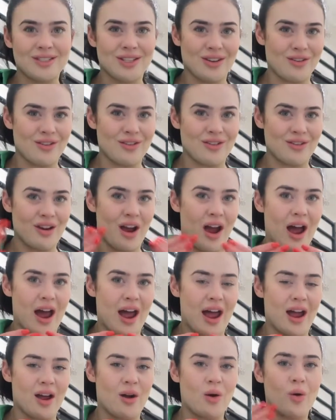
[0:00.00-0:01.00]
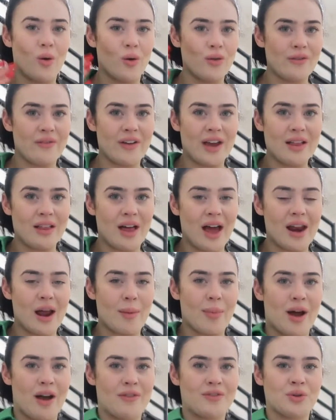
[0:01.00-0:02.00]
So I caught the V line
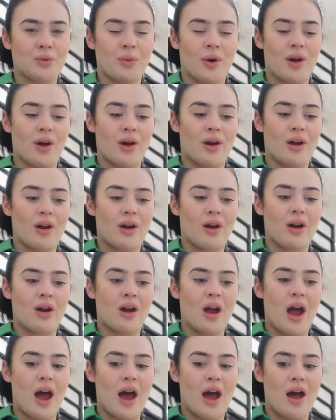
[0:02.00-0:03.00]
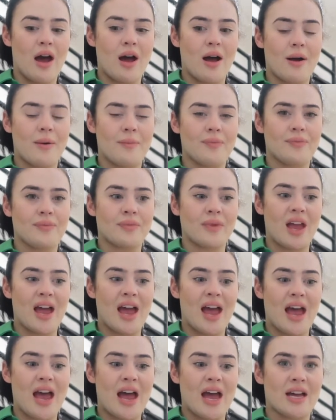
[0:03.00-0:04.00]
up after work, um,
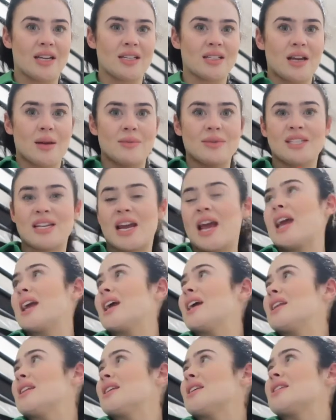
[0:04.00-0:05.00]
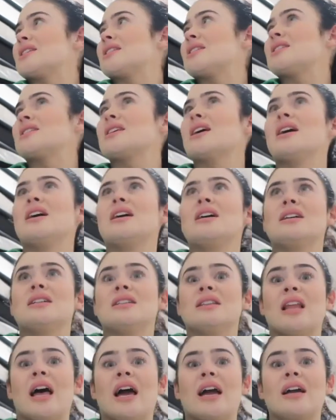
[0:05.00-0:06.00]
and I'm staying in this
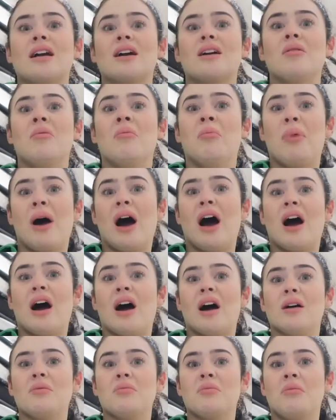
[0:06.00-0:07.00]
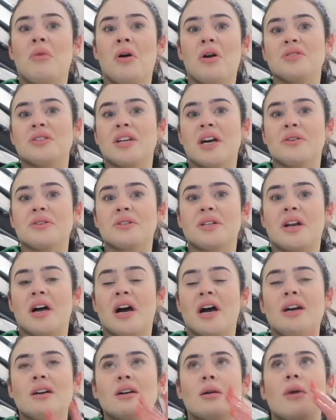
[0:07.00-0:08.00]
like bar hotel
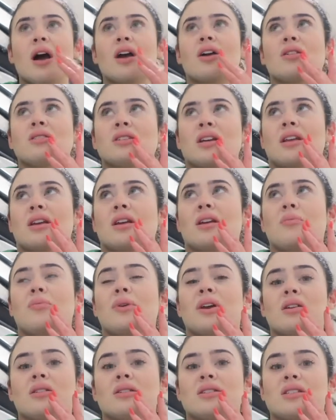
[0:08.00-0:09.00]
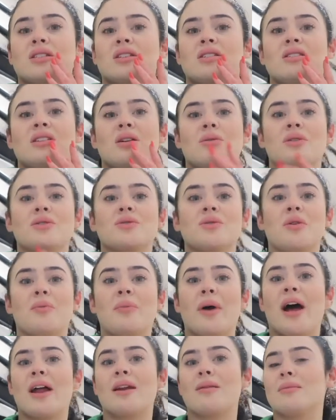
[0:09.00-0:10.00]
tonight. I might go down to the beer and see what it's all
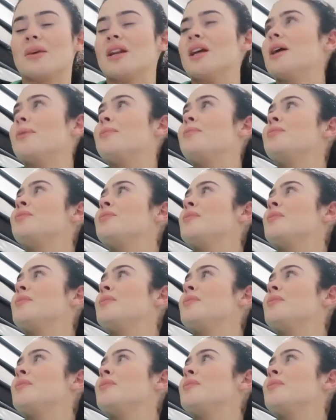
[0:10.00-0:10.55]
about in a minute.